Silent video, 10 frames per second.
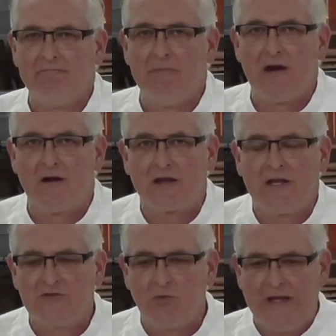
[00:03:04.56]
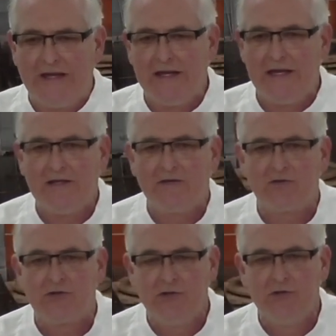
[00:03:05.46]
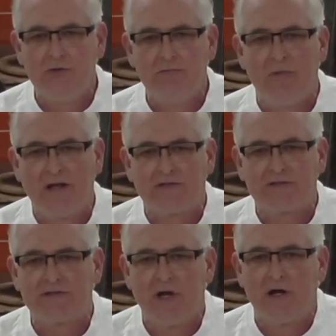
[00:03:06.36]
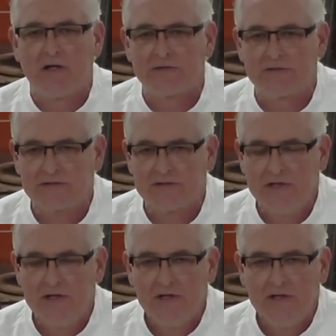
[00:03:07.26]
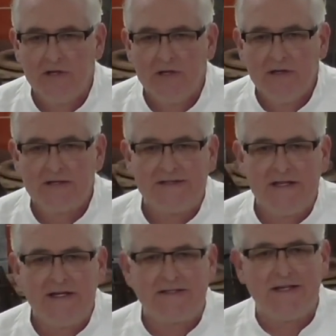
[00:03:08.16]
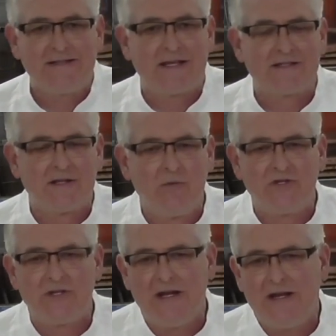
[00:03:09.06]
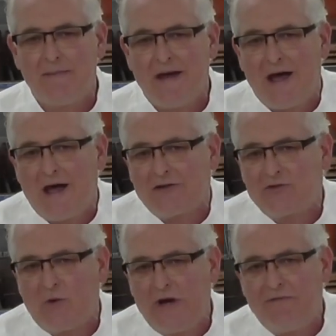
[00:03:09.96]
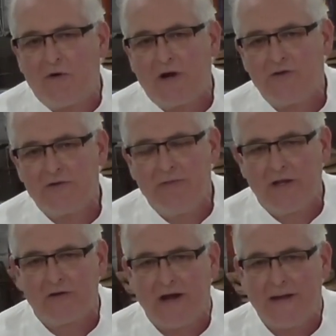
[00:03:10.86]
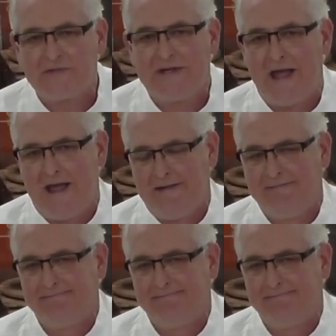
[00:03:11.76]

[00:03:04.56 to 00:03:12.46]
Americans, we eat too much salt. The CDC says that we should eat about 2,400 milligrams a day.